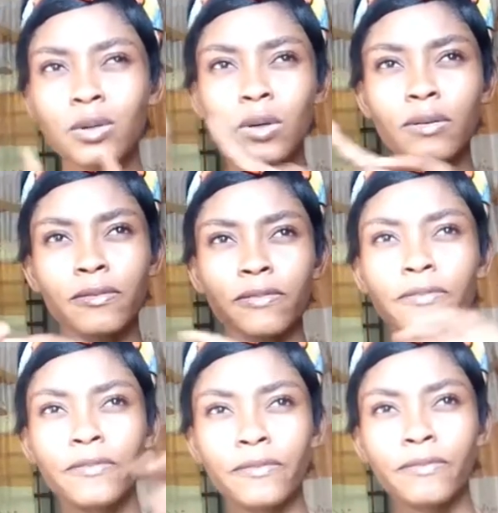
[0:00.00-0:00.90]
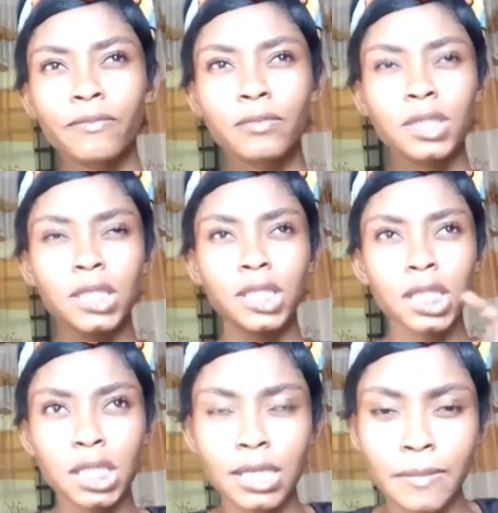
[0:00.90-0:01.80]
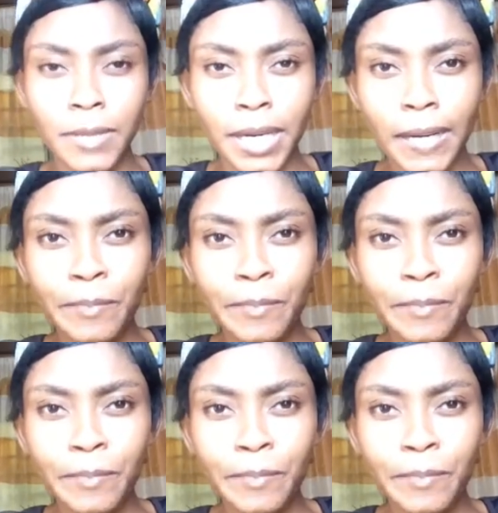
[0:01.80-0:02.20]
of December.